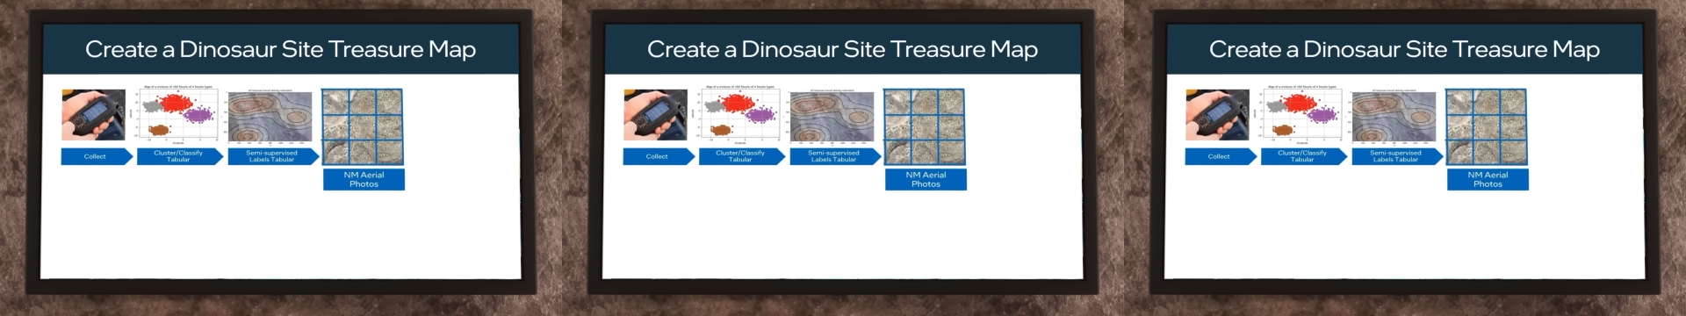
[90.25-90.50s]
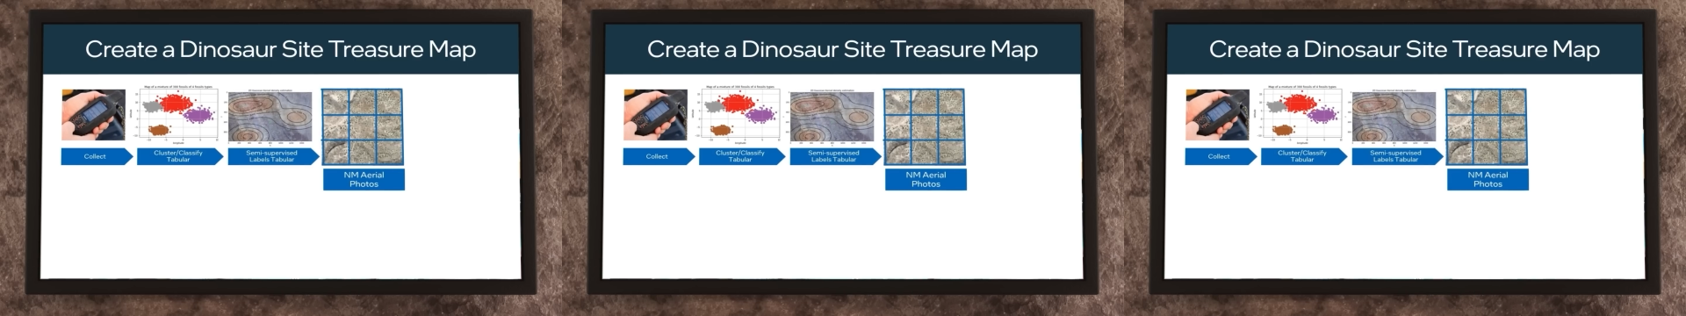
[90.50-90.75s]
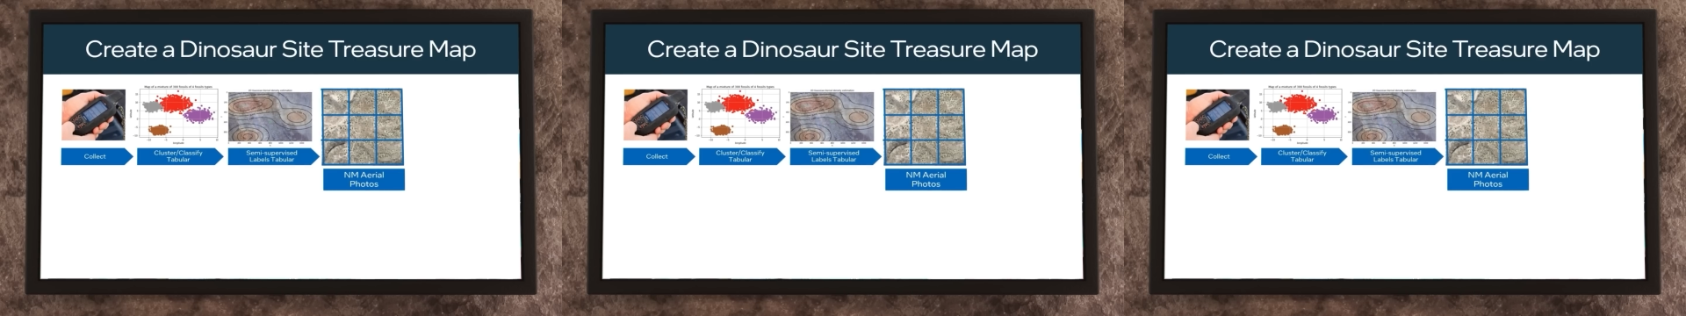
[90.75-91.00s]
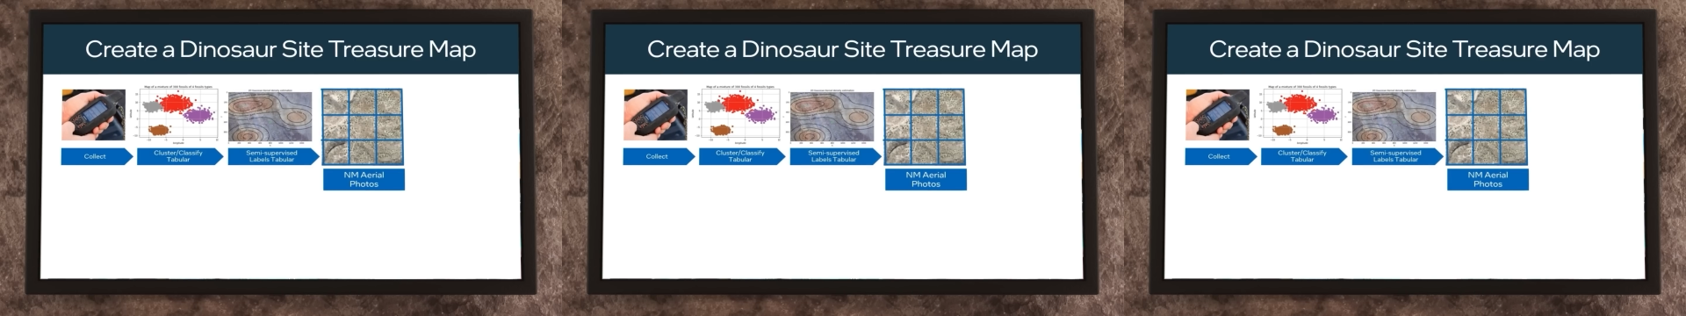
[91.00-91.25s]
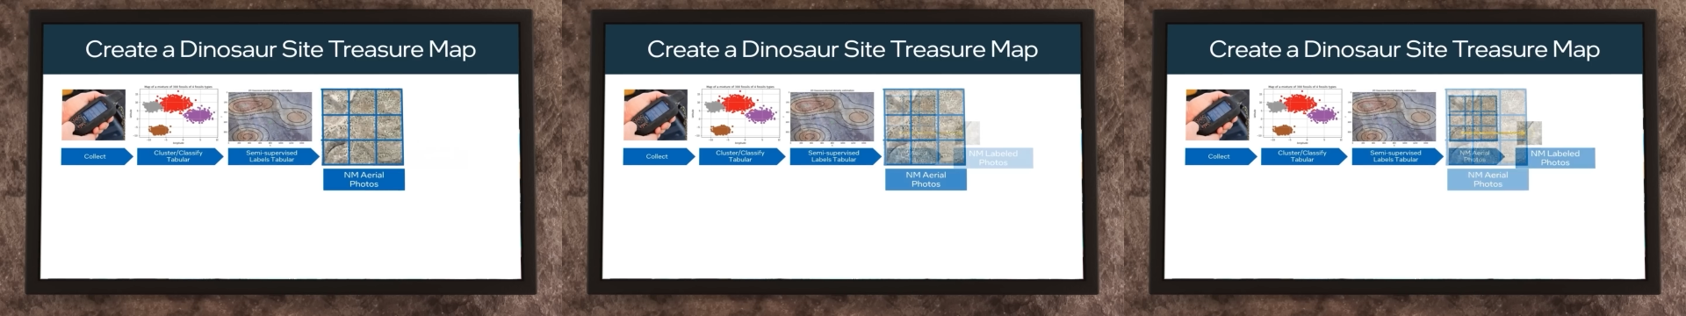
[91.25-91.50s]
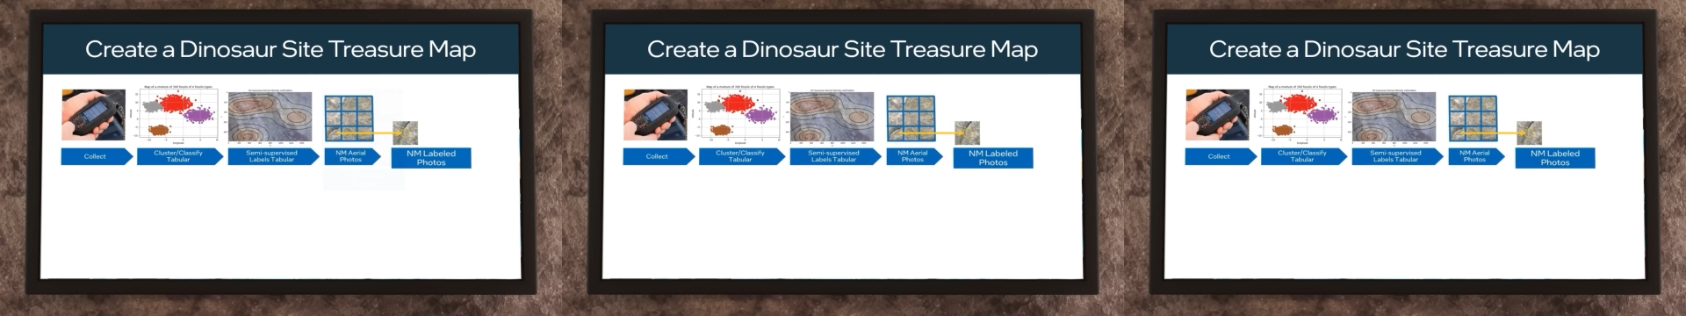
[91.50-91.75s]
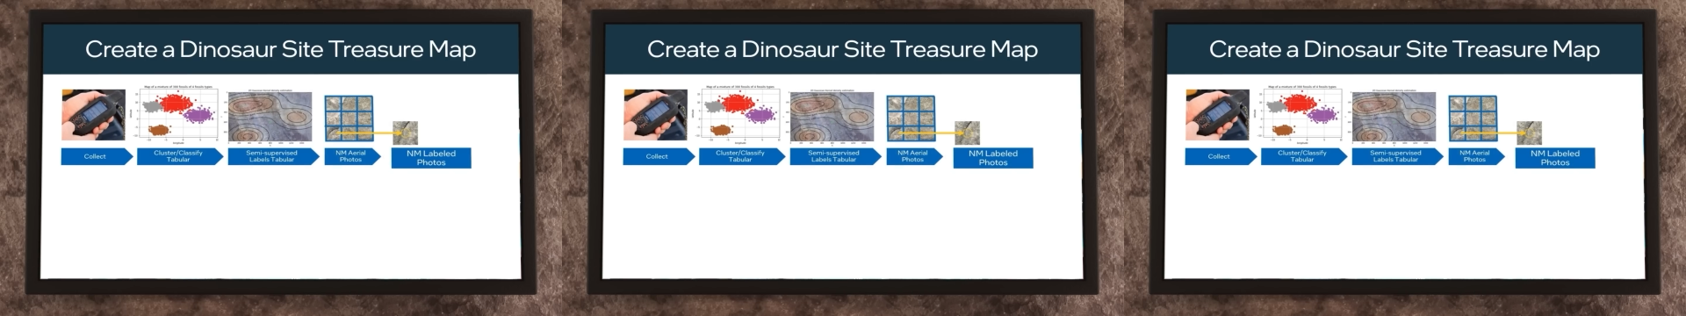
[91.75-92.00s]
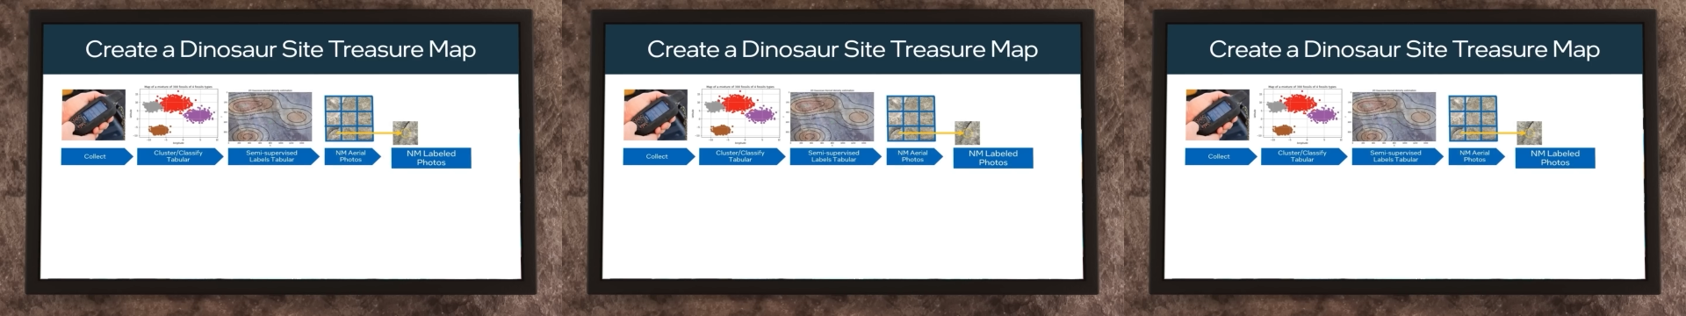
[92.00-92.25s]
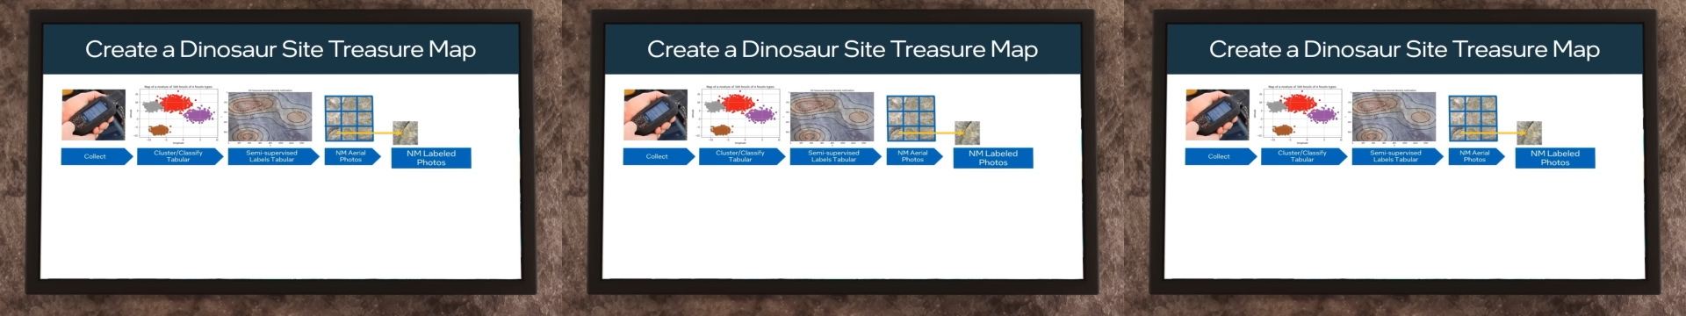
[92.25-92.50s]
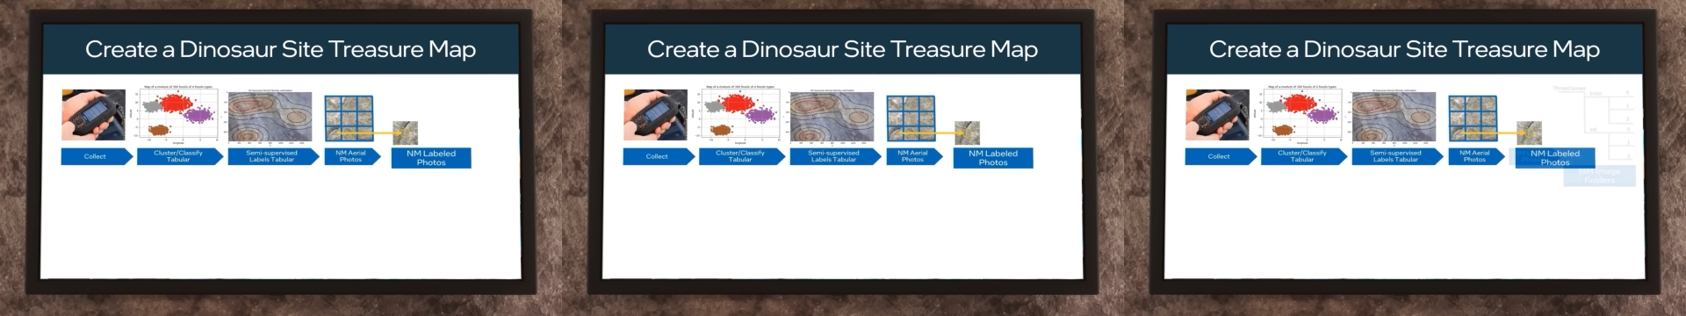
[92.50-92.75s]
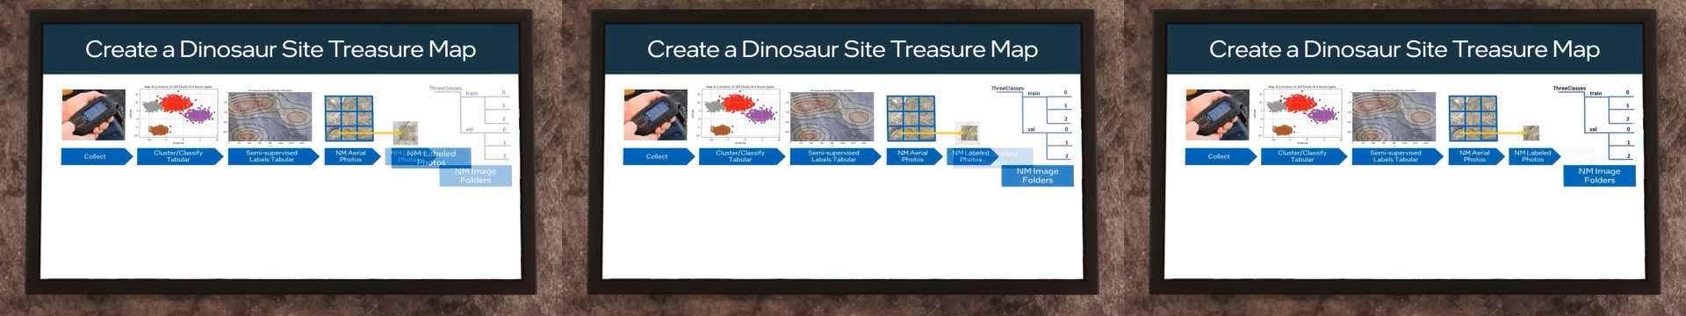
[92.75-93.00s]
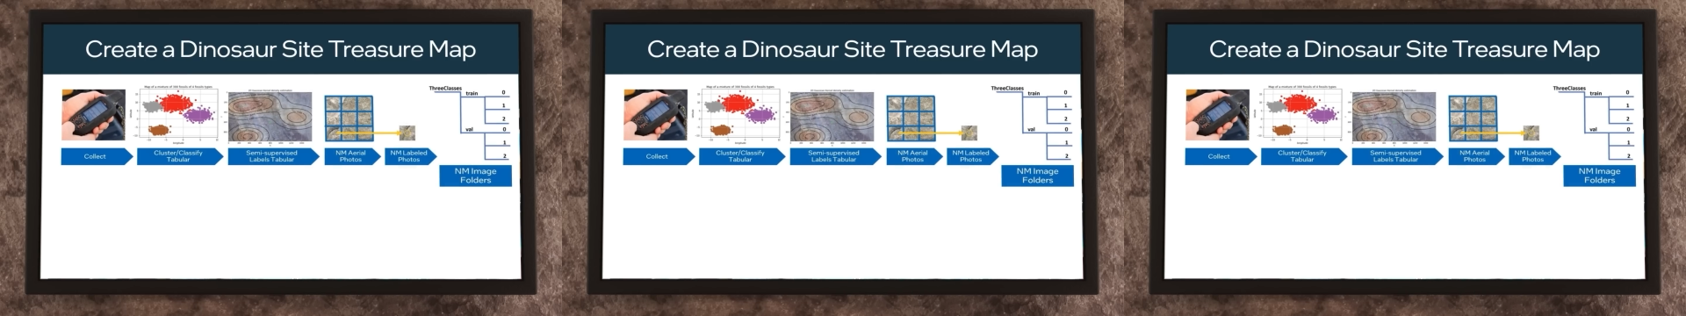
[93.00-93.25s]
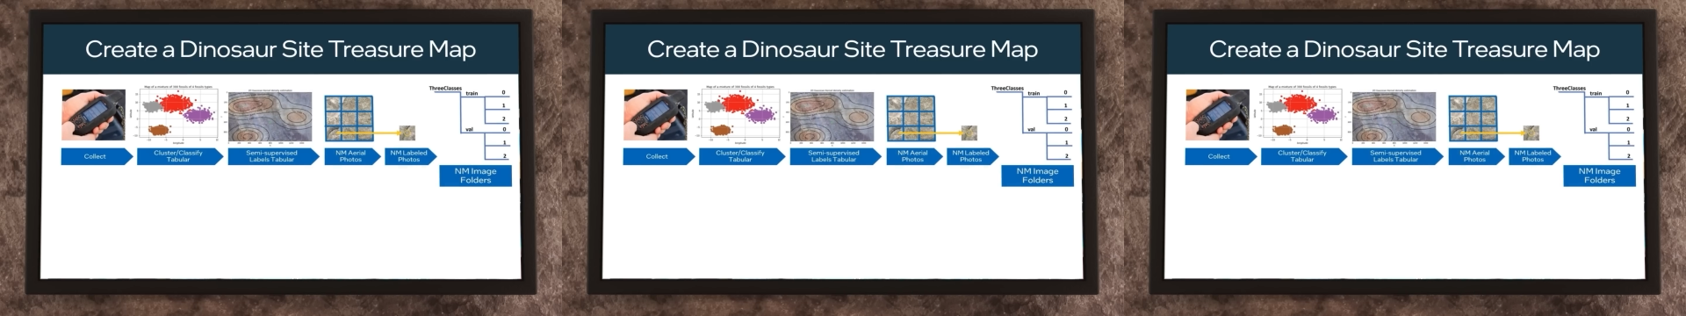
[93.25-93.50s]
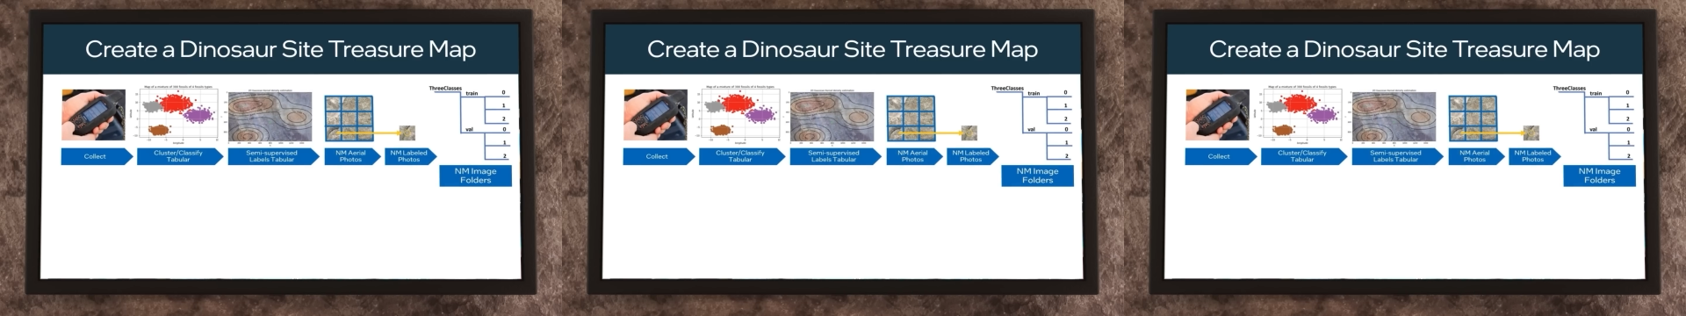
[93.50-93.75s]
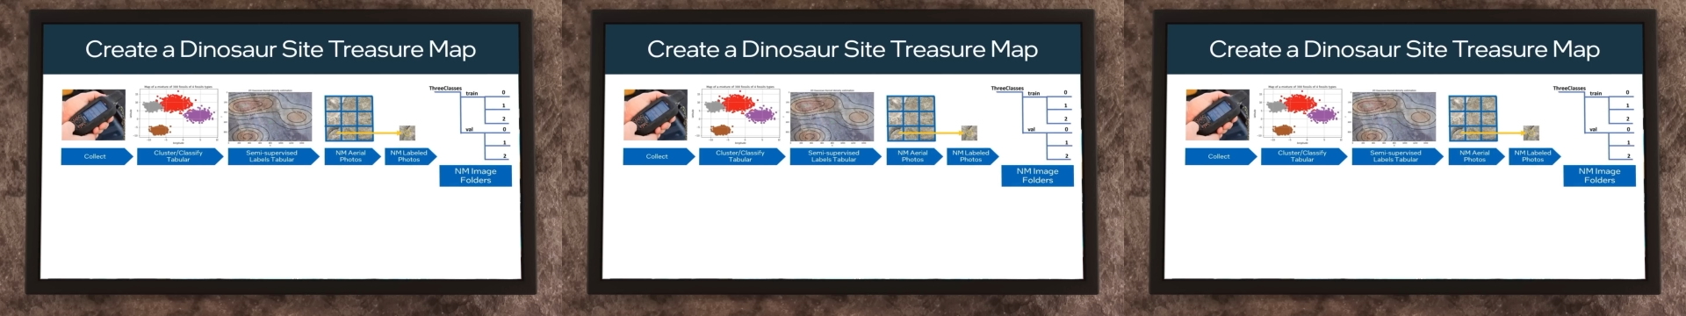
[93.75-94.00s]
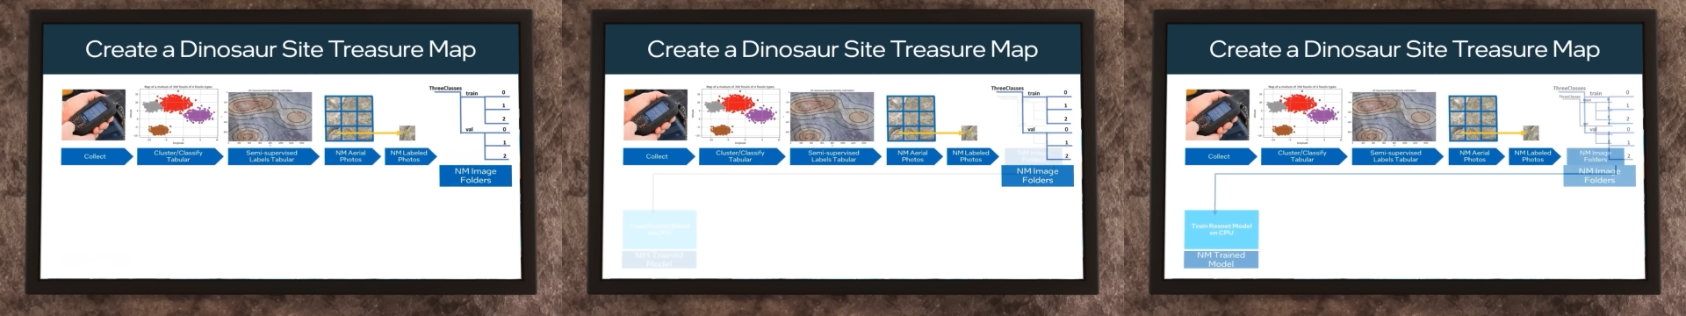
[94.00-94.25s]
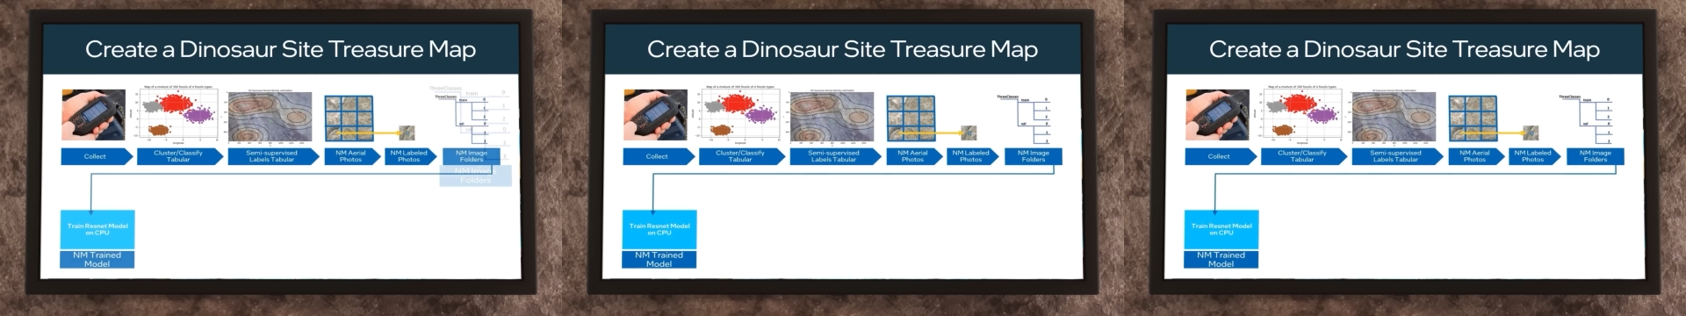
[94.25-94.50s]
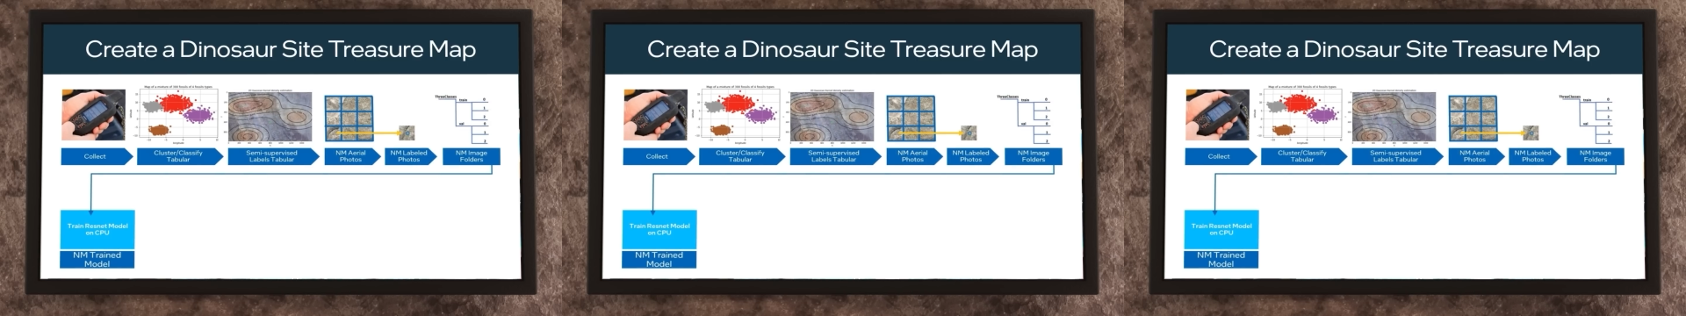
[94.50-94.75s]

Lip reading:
(no speaker visible)